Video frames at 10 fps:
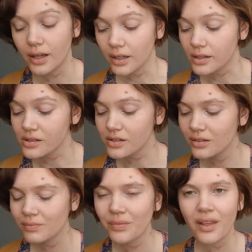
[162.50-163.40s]
And
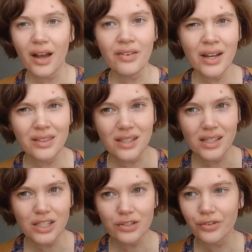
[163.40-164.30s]
I've had
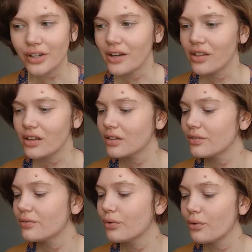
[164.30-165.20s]
these for I think
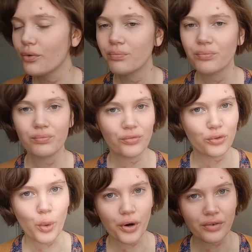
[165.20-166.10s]

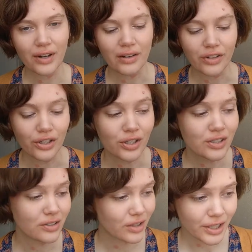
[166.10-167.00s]
four or five
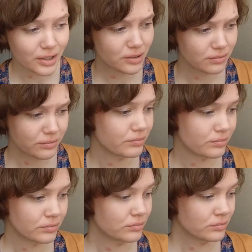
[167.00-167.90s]
years, and they're
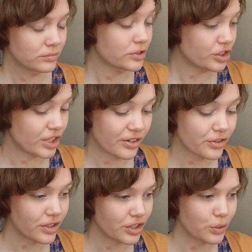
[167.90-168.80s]

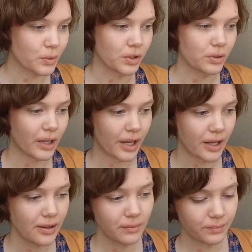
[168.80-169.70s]
generally doing
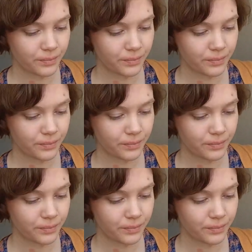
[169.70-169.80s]
okay.